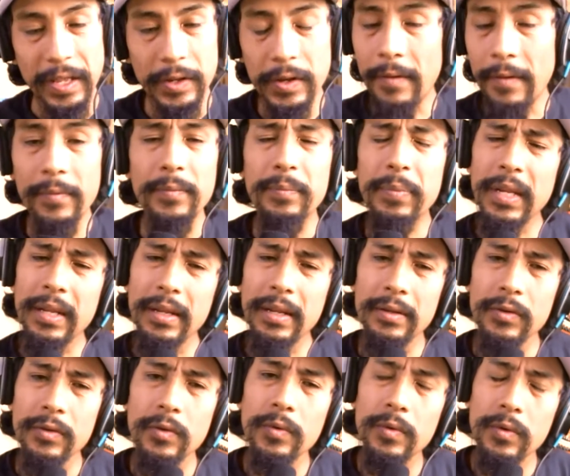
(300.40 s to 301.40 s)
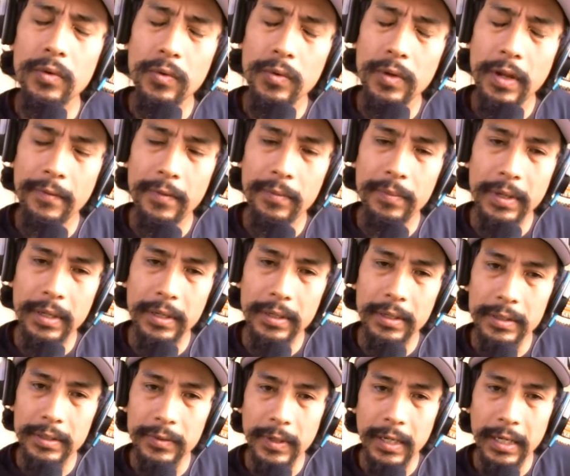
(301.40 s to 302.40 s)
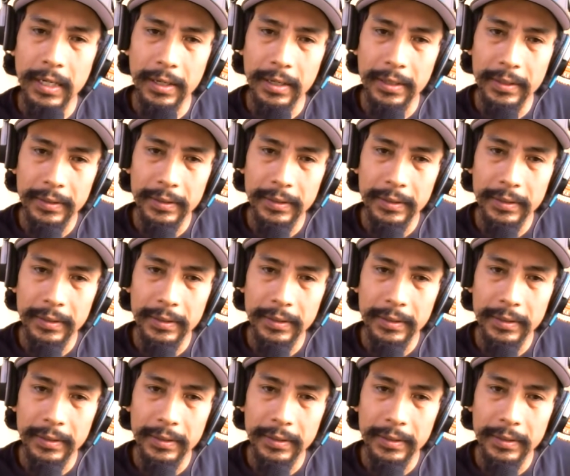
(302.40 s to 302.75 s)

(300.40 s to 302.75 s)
Never been in, you never been in Australia?